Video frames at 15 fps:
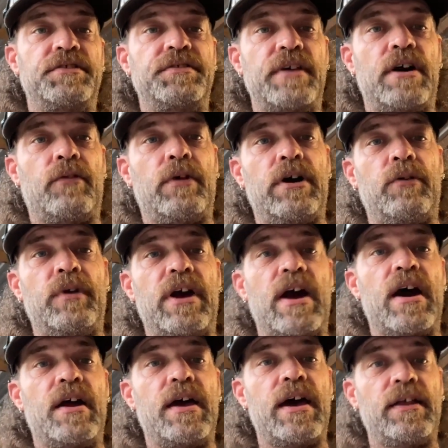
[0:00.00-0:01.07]
That way we
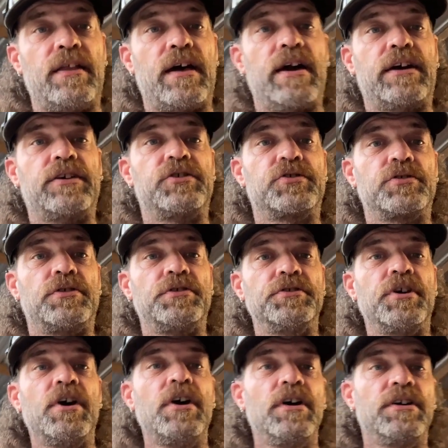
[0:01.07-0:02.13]
had headlight controls.